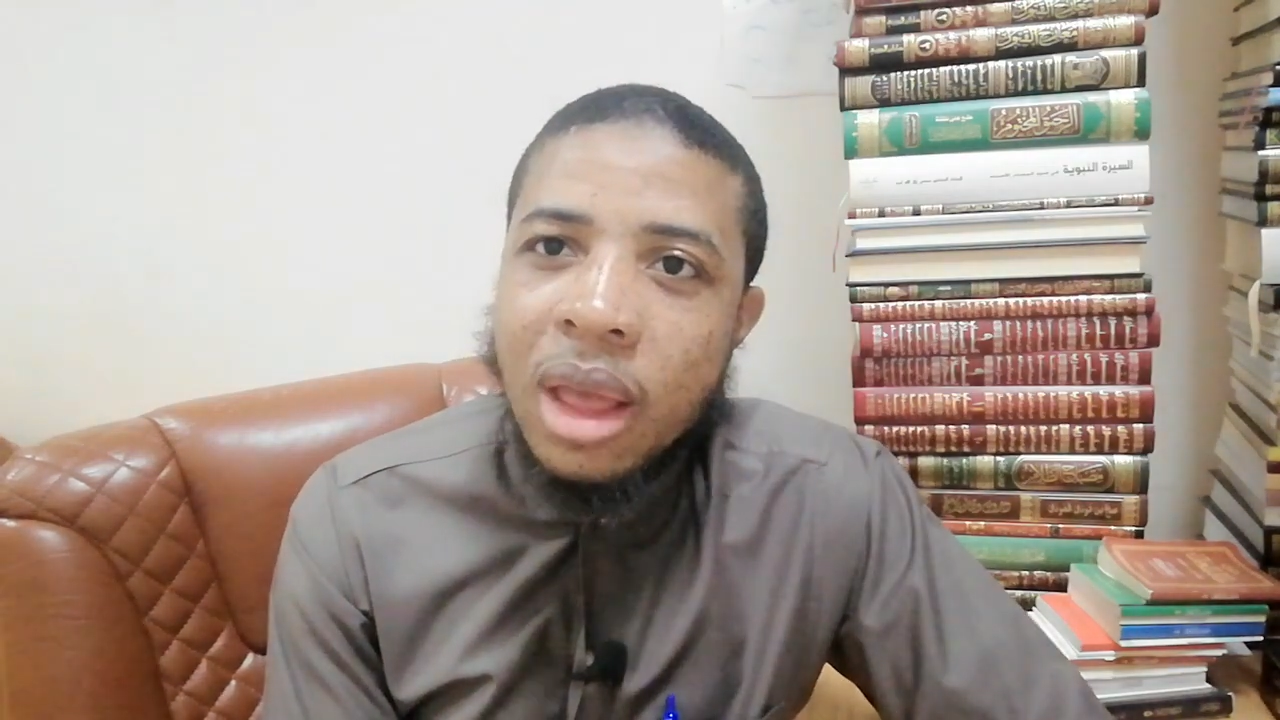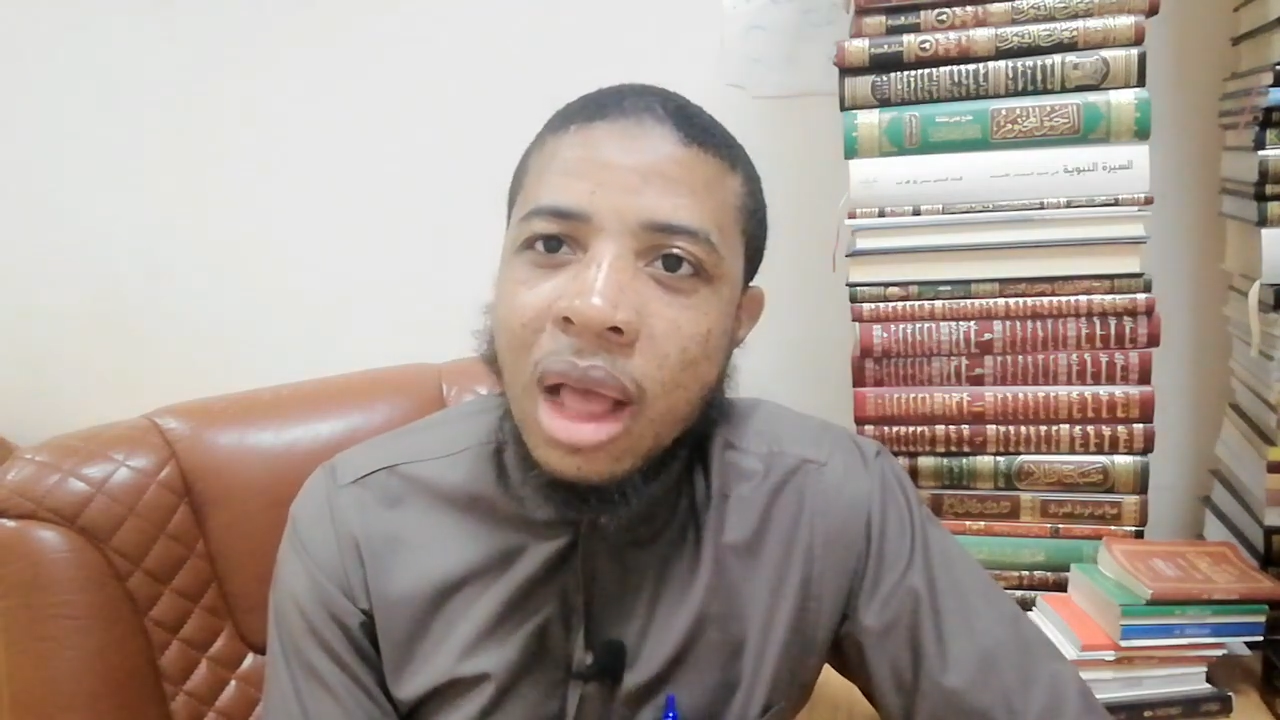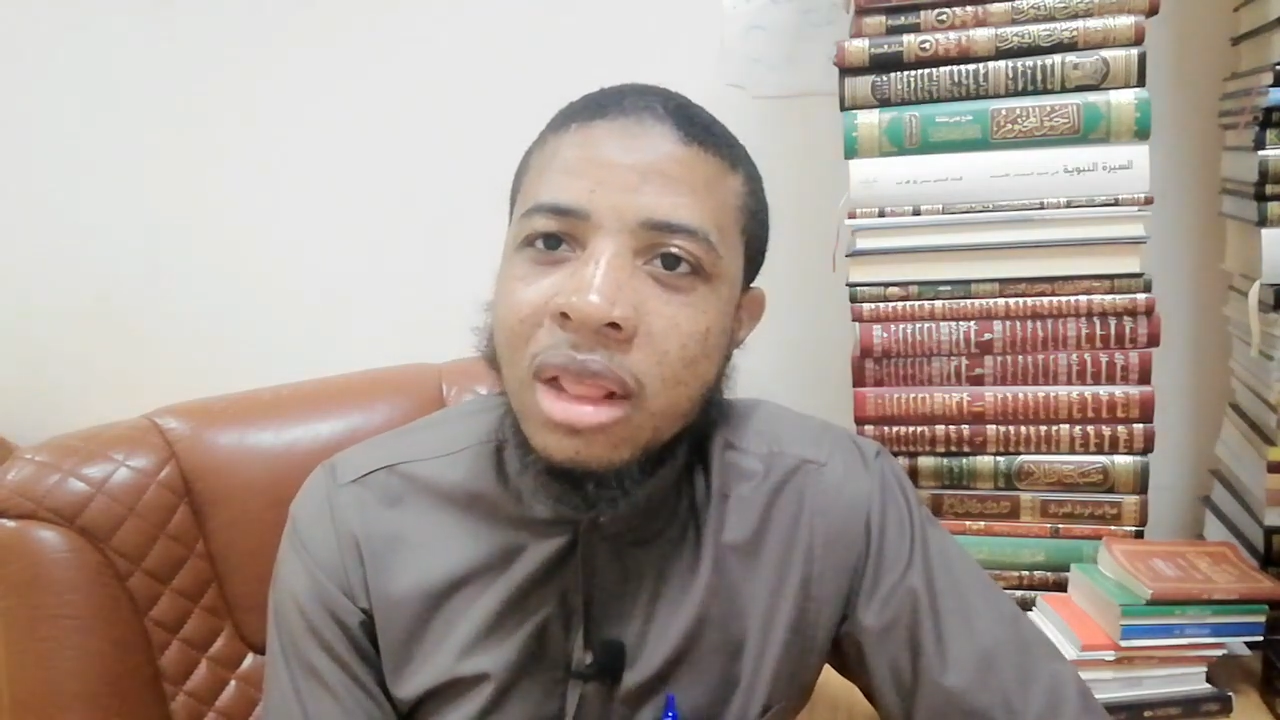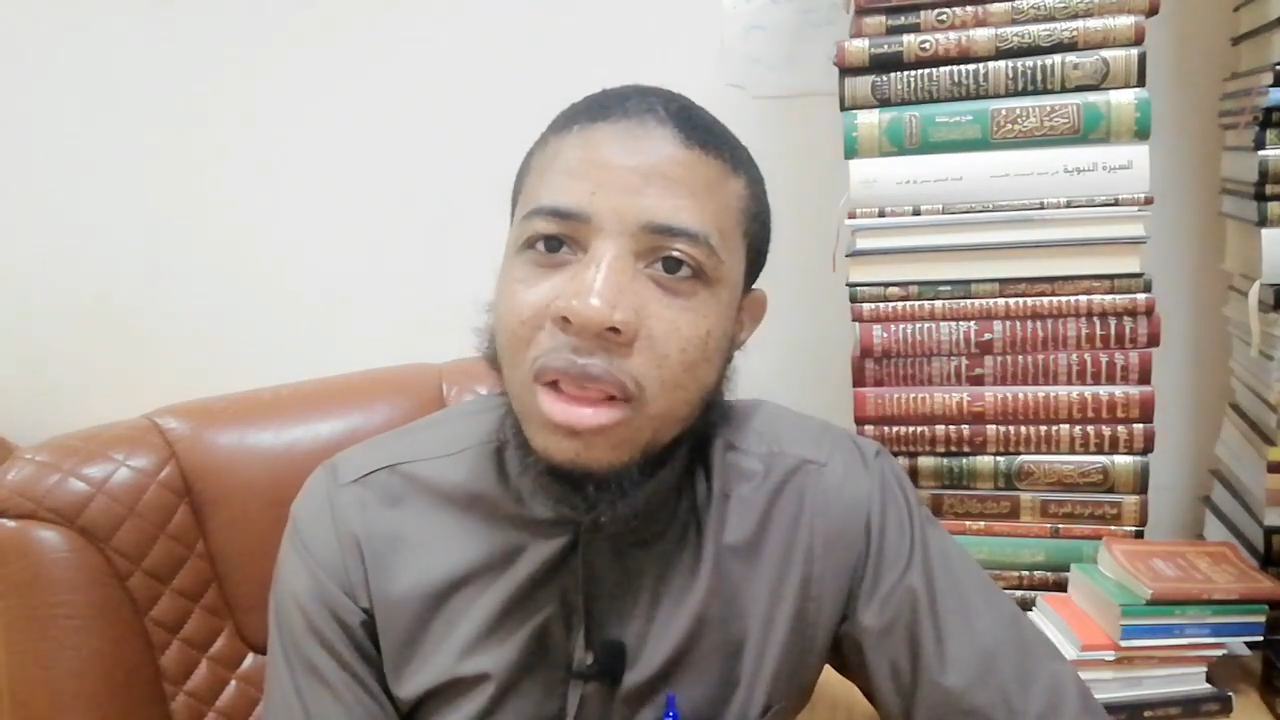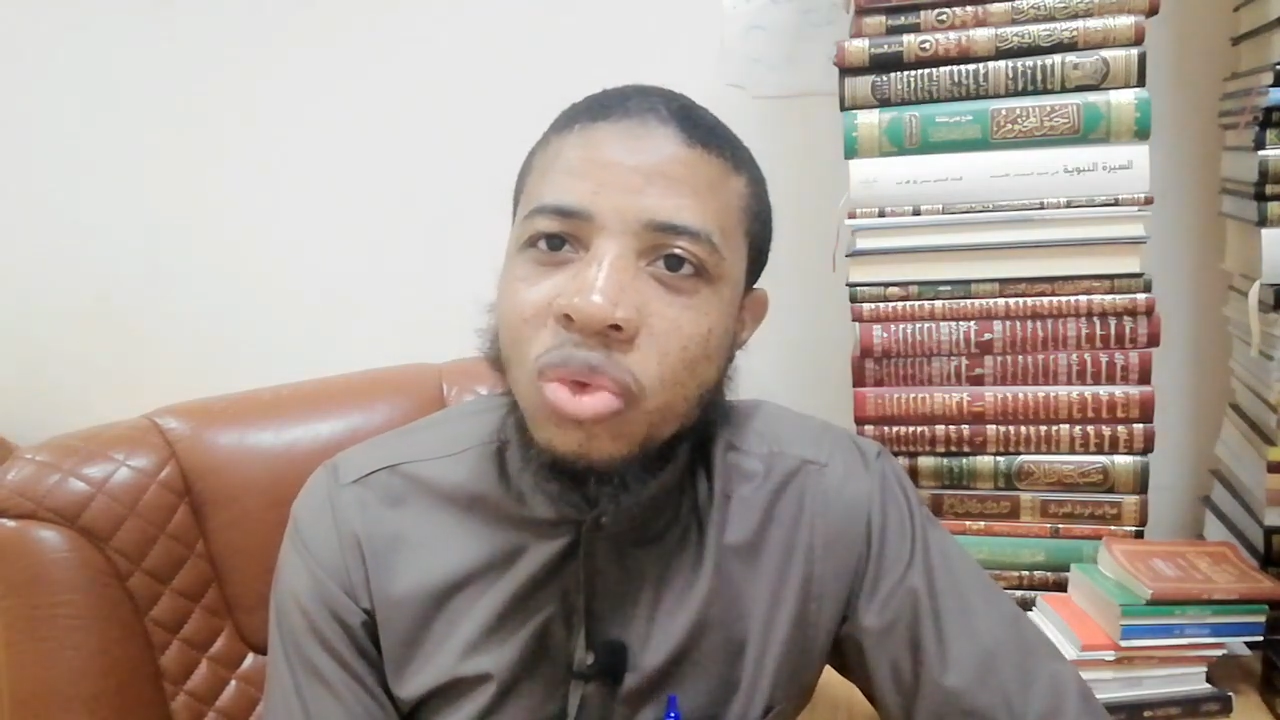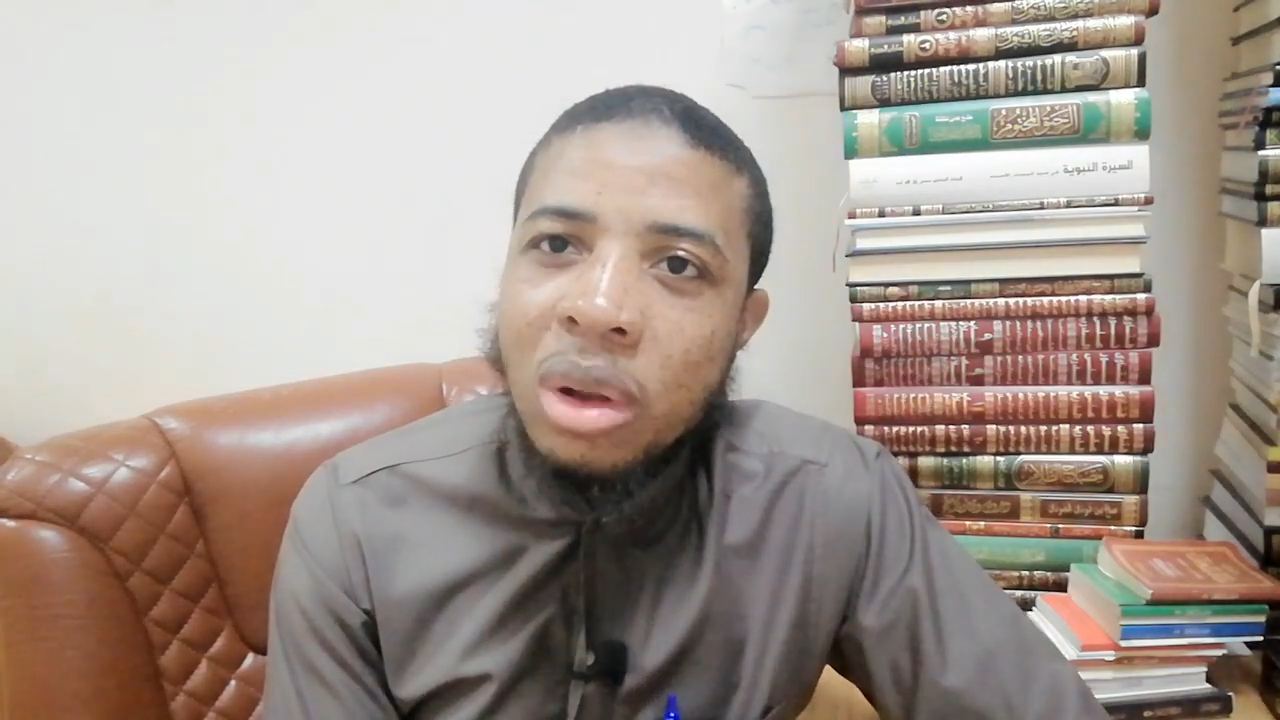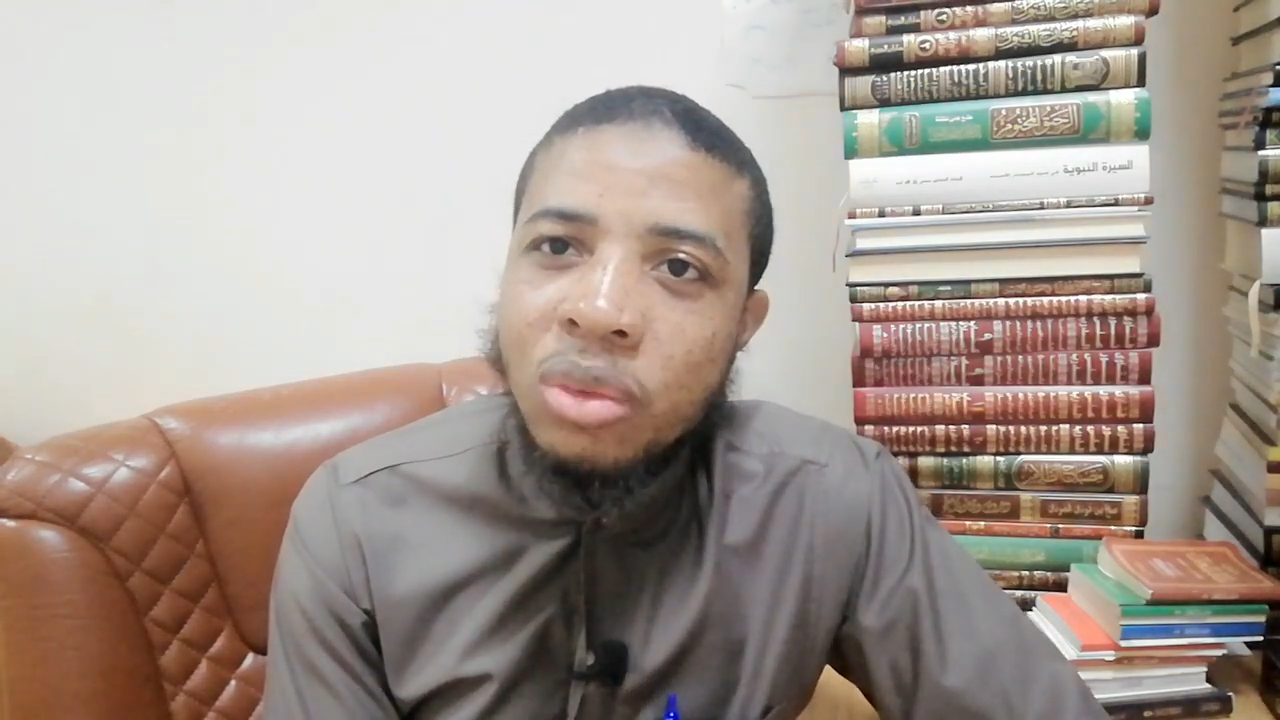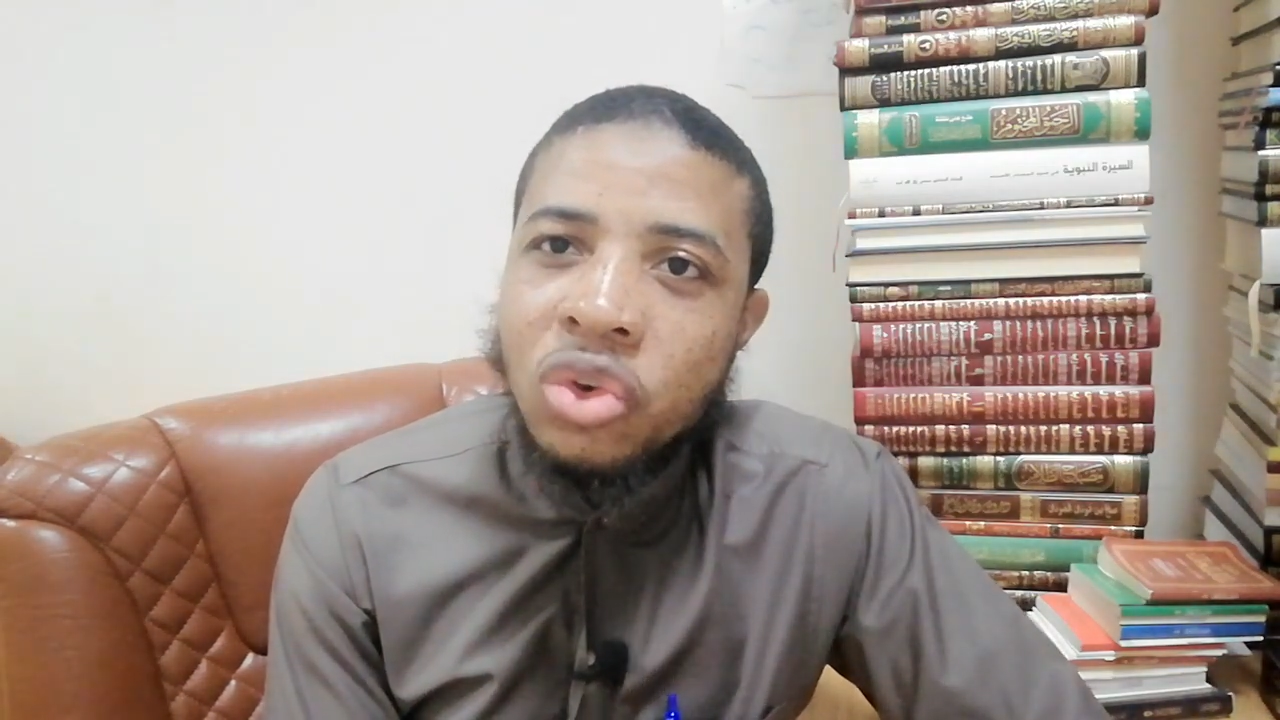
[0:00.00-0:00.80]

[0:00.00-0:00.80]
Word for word: And that is what we